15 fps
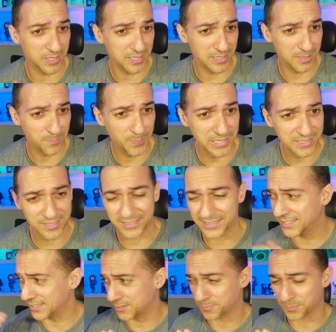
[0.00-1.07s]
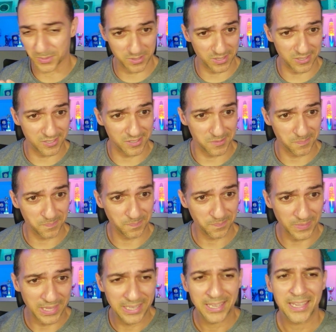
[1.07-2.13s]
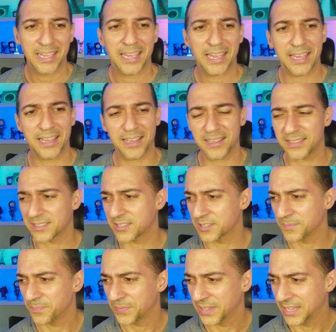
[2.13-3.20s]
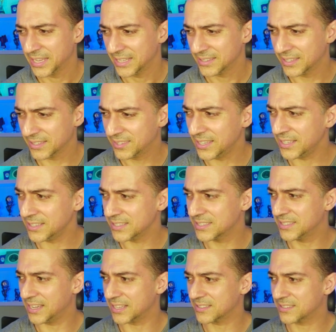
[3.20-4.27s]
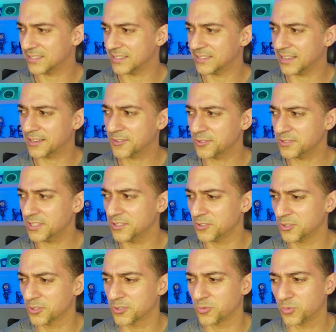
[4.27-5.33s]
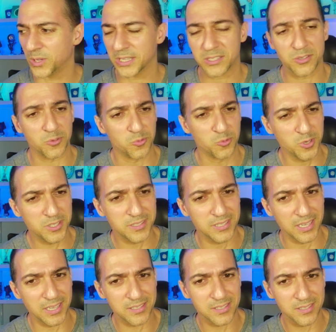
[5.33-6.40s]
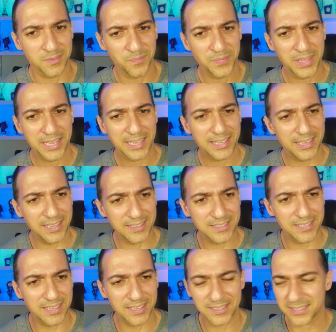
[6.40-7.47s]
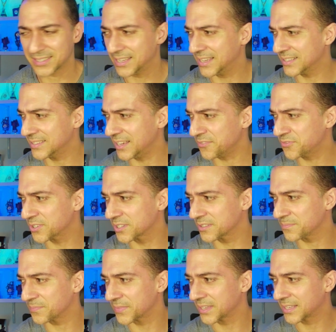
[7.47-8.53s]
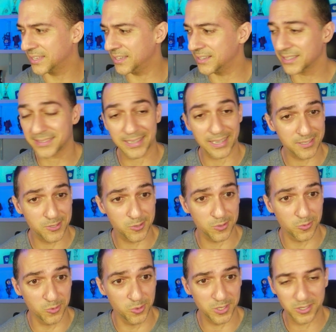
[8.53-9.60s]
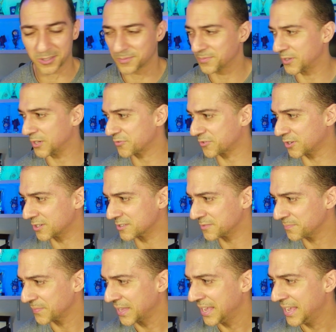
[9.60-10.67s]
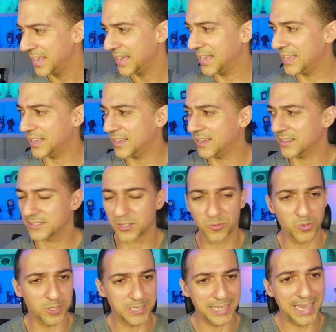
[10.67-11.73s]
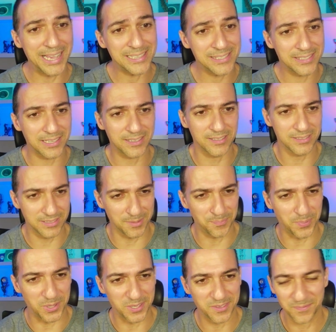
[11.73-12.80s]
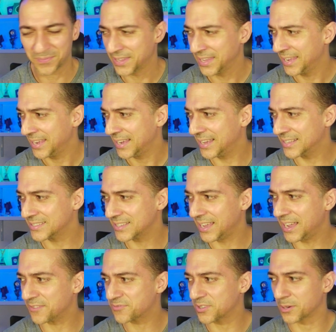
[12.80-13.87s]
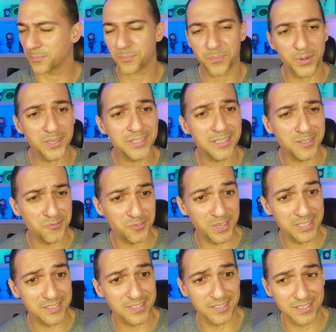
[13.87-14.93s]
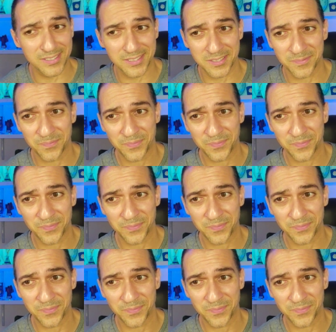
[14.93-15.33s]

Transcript: played this position. And the thing is that they continued with rook takes, king takes, and after king attacks rook, of course, the rook has taken the pawn. And after pawn advances,